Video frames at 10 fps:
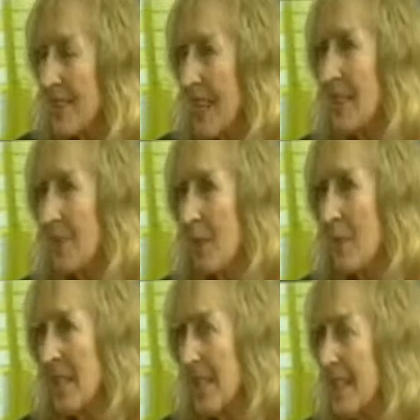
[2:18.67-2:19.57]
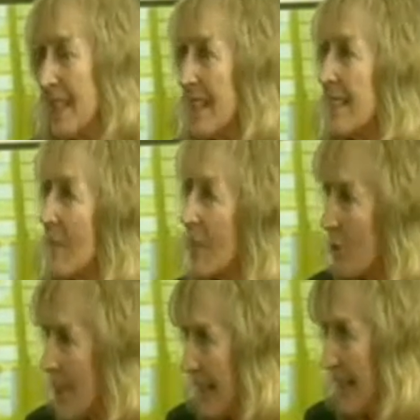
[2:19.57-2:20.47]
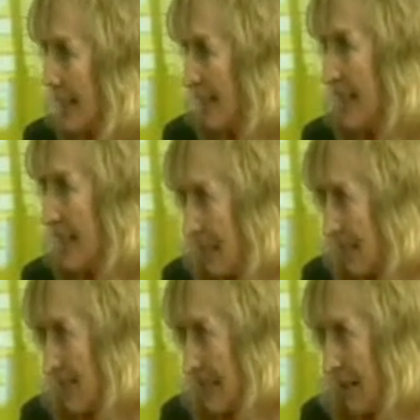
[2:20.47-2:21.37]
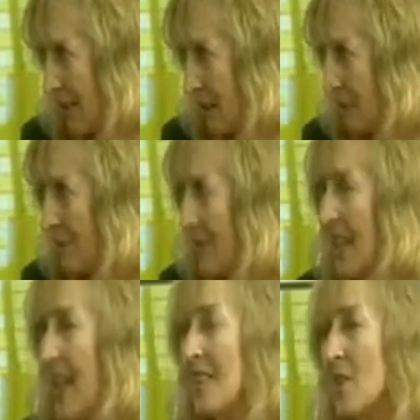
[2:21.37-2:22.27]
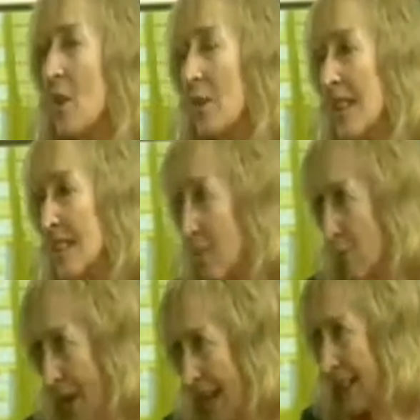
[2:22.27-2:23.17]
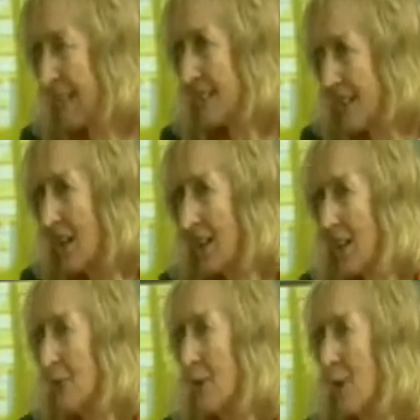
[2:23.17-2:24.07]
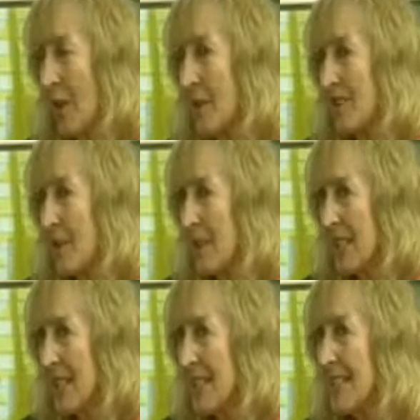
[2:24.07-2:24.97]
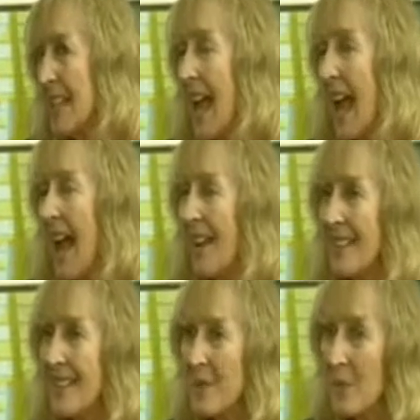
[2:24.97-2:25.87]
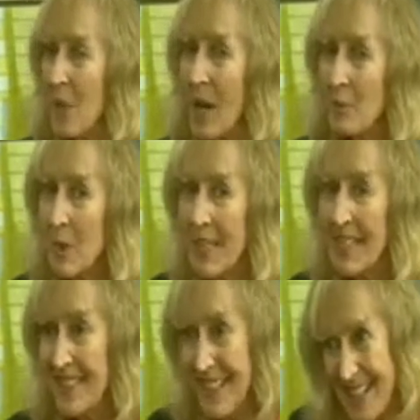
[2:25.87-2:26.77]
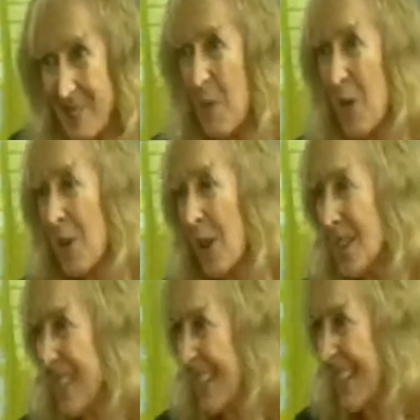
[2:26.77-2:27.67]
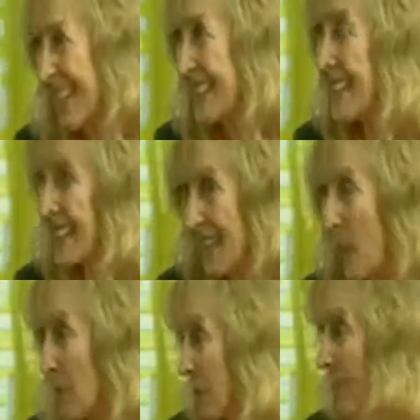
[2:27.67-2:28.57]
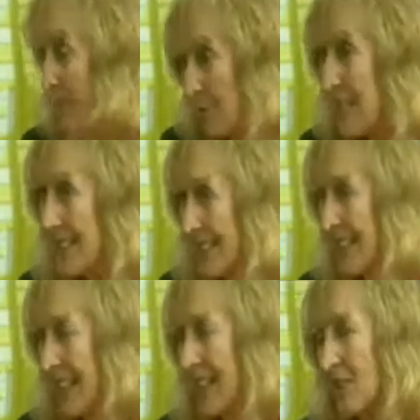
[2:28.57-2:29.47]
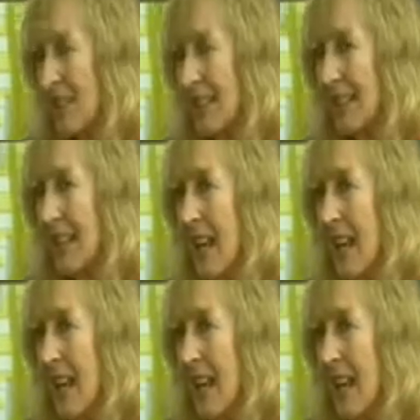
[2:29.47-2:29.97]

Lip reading: kind of committees is a 3-year term. So there is regular turnover on those committees. And when we need more volunteers, it's happened just recently actually,